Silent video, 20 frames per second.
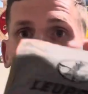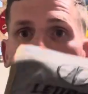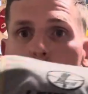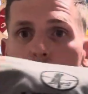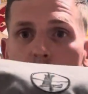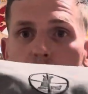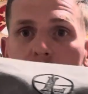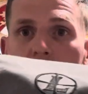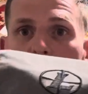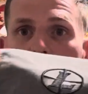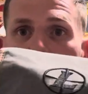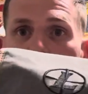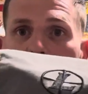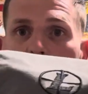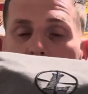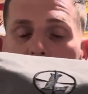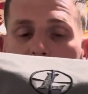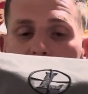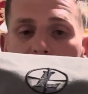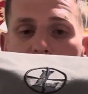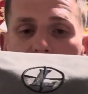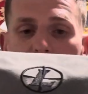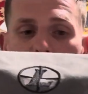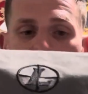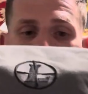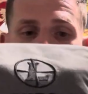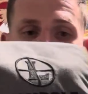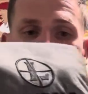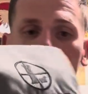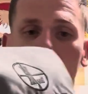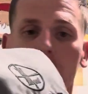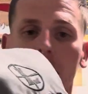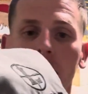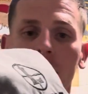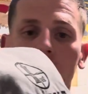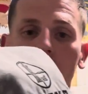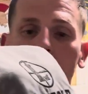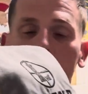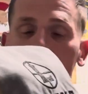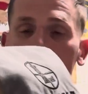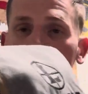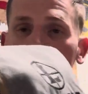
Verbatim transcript: really like how it sits, does